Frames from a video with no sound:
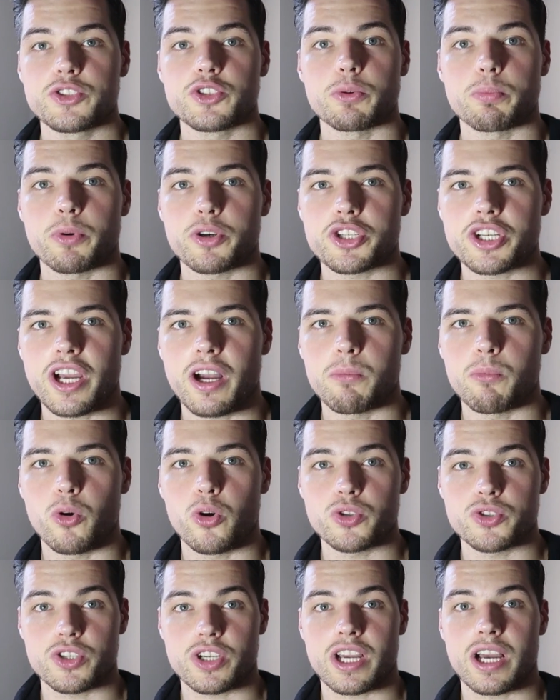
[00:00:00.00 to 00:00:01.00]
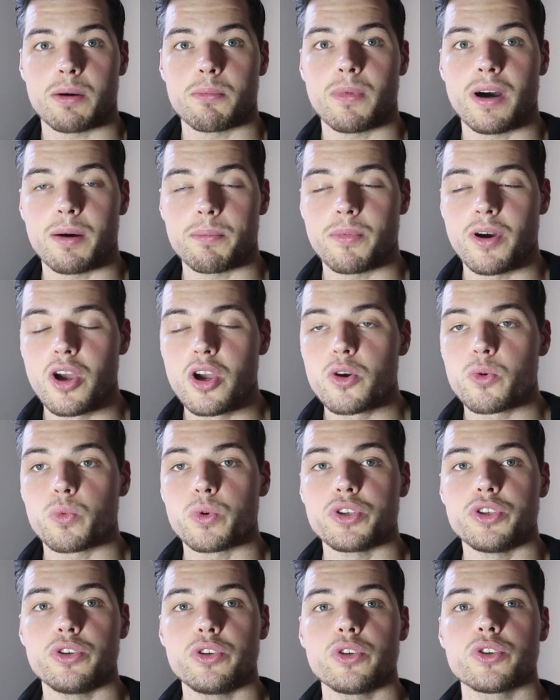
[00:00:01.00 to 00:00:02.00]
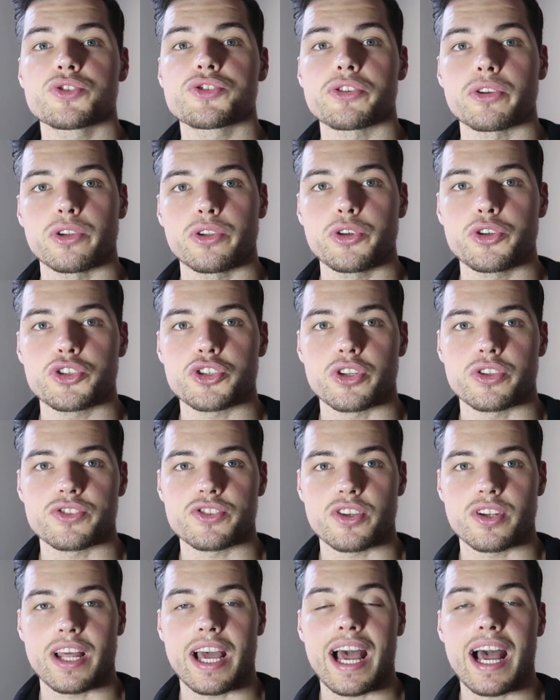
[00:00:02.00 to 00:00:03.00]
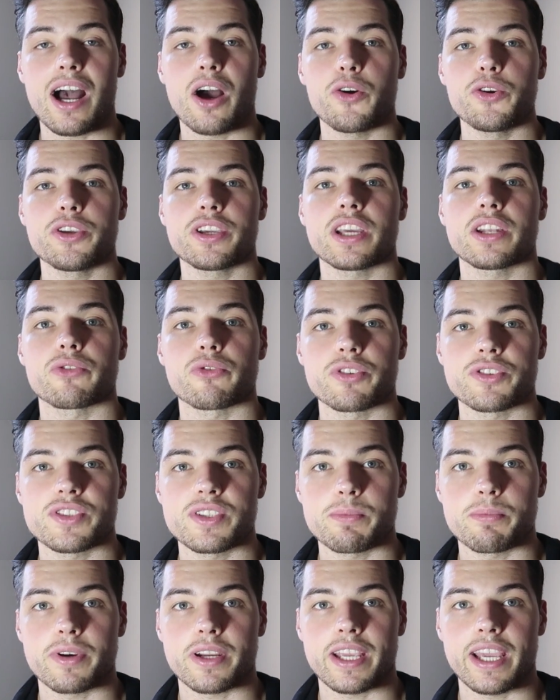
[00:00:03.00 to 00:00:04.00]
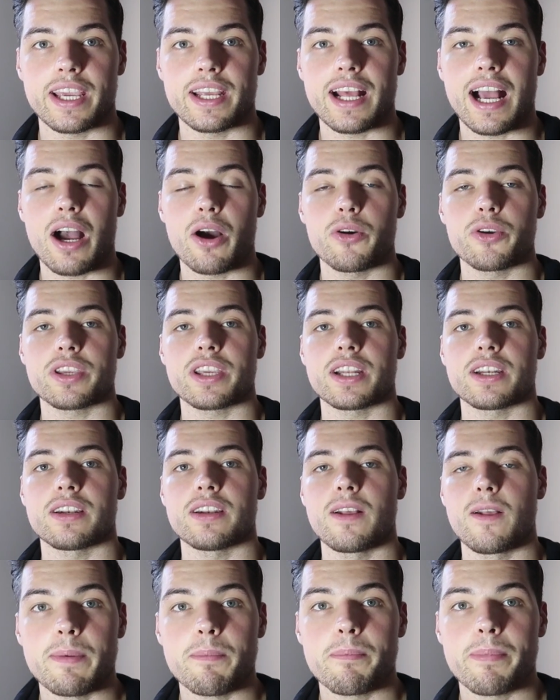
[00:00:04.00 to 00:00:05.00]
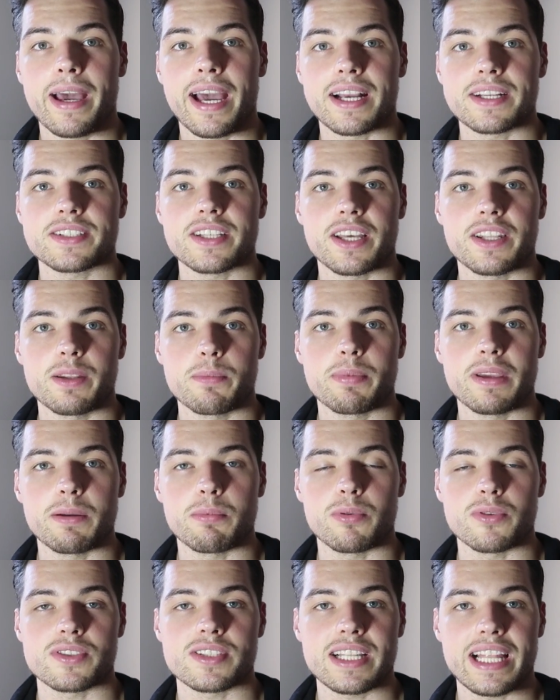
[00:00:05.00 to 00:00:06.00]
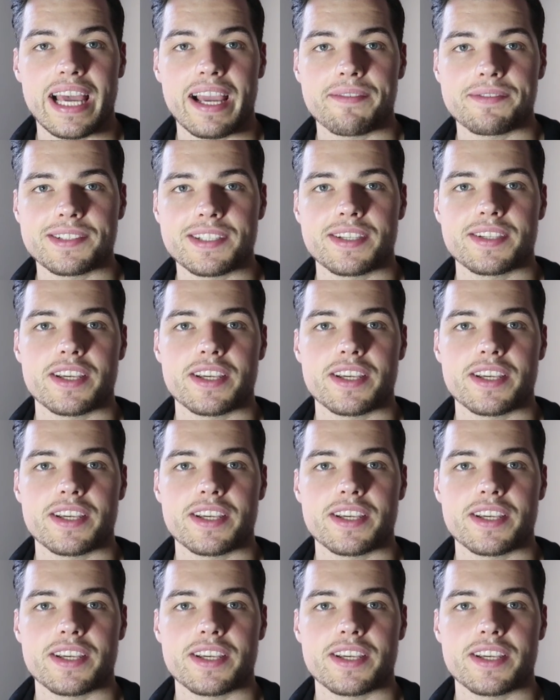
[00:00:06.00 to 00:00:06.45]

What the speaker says: to push out more, to come up with new solutions on how you can reciprocate, how you can impact other people's lives.